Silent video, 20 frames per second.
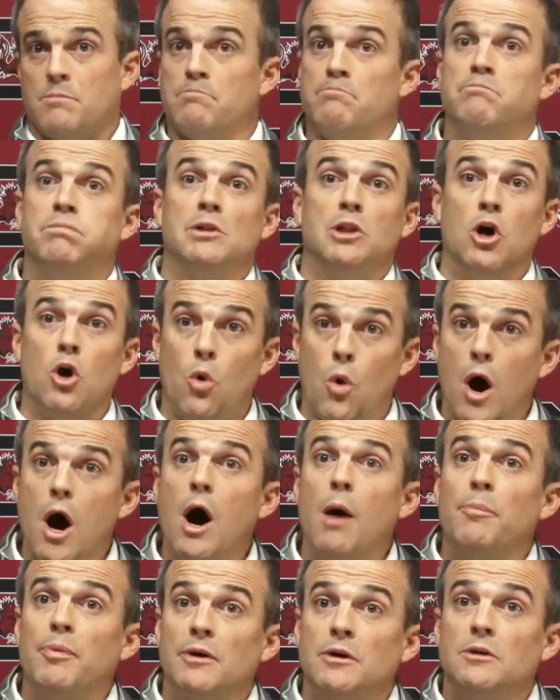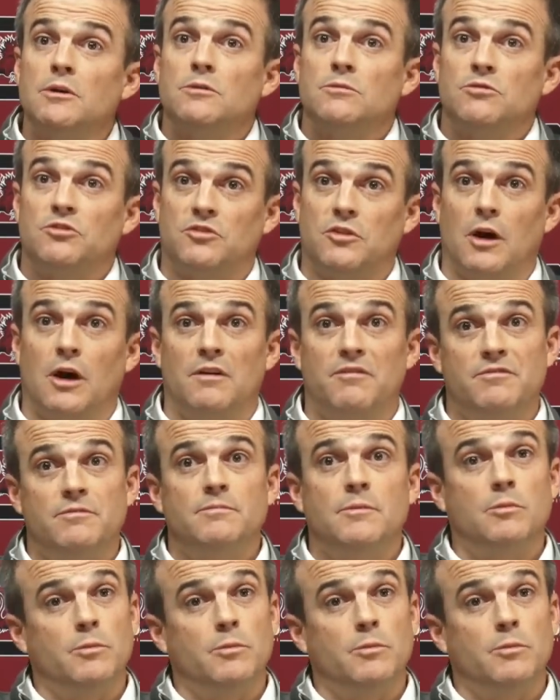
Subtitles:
blow up stuff.